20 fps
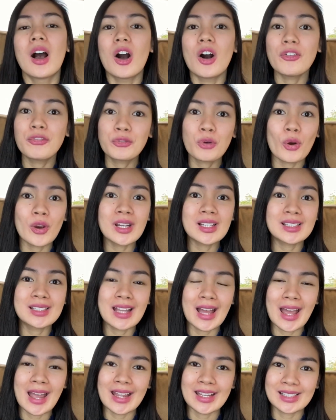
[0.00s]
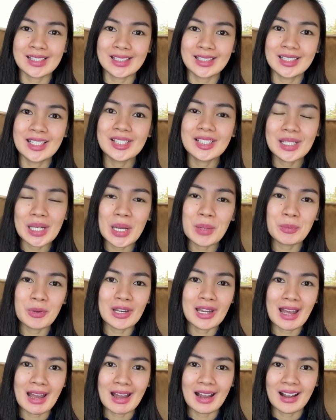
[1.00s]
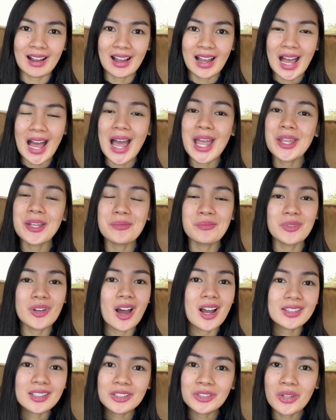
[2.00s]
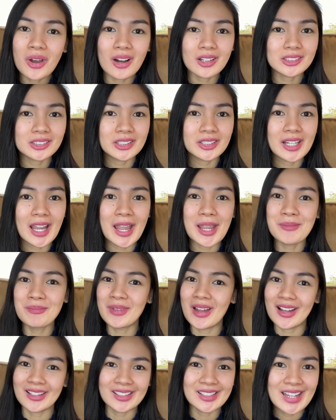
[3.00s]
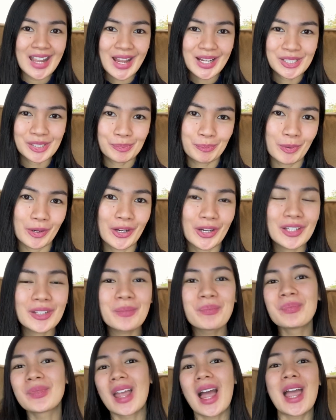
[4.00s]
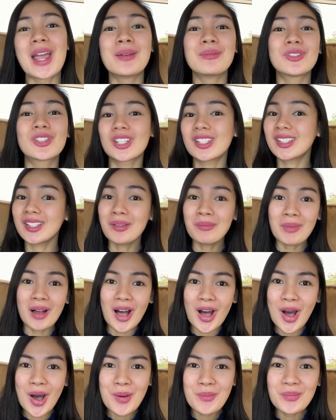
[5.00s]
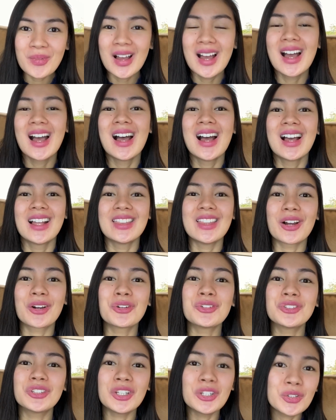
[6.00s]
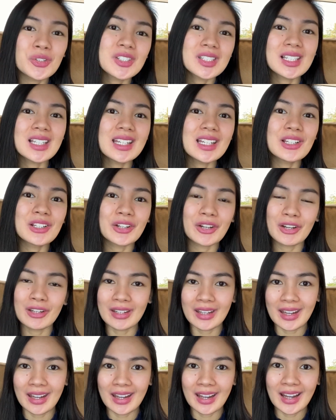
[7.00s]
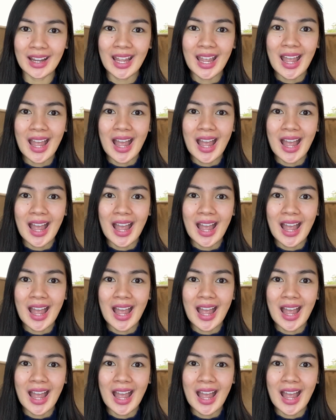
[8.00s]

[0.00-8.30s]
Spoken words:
Of course, guys, disclaimer lang, I am not a doctor, I am not an expert, I am just a mom na continuously learning